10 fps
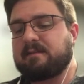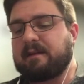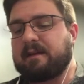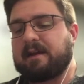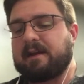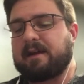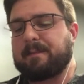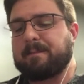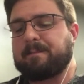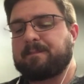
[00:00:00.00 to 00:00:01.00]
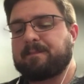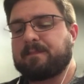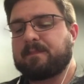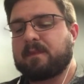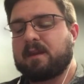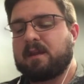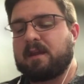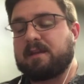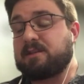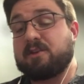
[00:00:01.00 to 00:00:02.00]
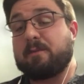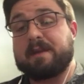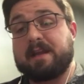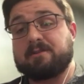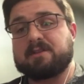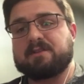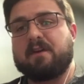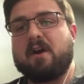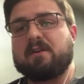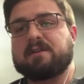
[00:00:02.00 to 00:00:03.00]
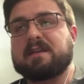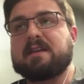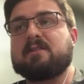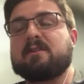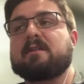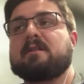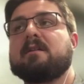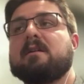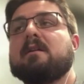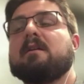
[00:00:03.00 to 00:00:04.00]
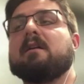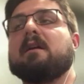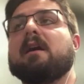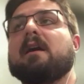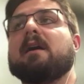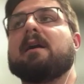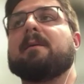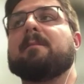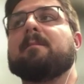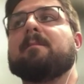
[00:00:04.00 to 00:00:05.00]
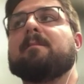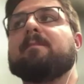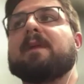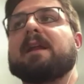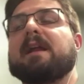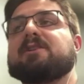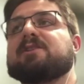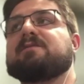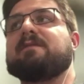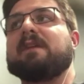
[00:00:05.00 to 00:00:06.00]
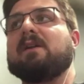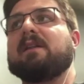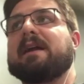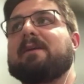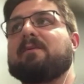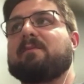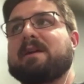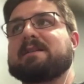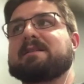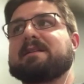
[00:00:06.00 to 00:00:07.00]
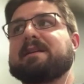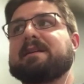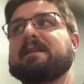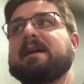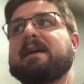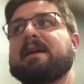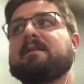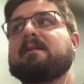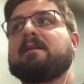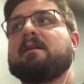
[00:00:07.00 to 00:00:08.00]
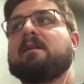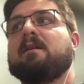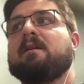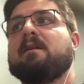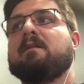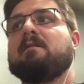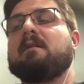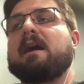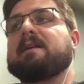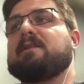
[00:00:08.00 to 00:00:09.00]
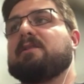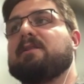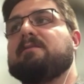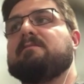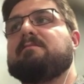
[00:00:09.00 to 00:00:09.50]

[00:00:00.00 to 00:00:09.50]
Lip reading: and to nobody else's fault either. And I just felt like with wrestling that I could